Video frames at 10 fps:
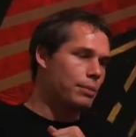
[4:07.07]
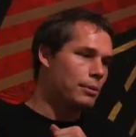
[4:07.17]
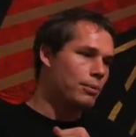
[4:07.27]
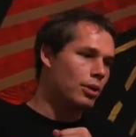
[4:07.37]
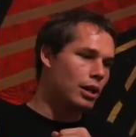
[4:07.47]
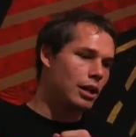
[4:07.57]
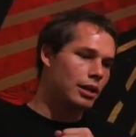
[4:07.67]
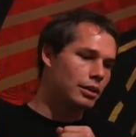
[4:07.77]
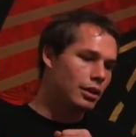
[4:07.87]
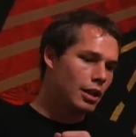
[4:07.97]
People,
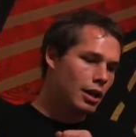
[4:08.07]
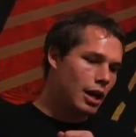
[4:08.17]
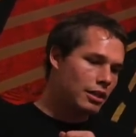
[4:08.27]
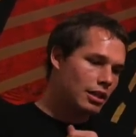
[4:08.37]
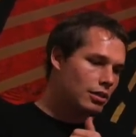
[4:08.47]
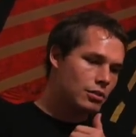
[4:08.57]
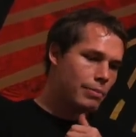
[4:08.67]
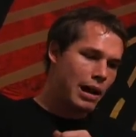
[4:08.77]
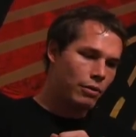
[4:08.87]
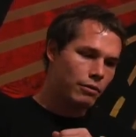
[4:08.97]
I think there's
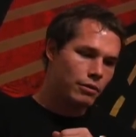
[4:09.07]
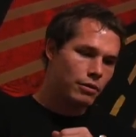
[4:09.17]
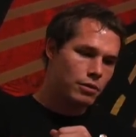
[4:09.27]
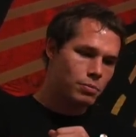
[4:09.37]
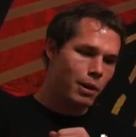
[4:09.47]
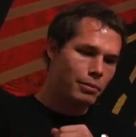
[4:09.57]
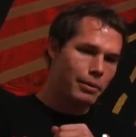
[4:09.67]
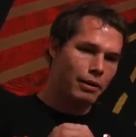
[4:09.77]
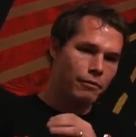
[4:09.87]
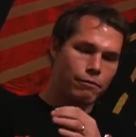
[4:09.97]
probably
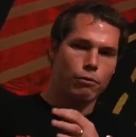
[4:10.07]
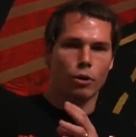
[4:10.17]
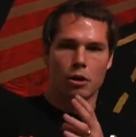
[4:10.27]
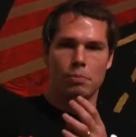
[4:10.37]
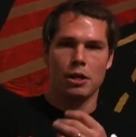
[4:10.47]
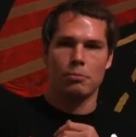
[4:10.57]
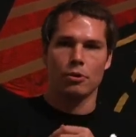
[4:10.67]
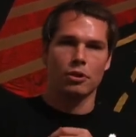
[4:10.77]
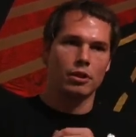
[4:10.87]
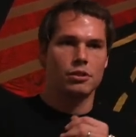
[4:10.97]
about 40
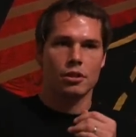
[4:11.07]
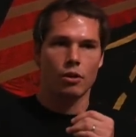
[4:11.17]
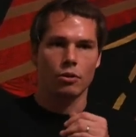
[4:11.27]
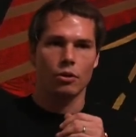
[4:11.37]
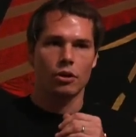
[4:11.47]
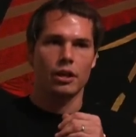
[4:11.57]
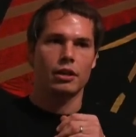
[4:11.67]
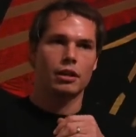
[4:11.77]
people in total that,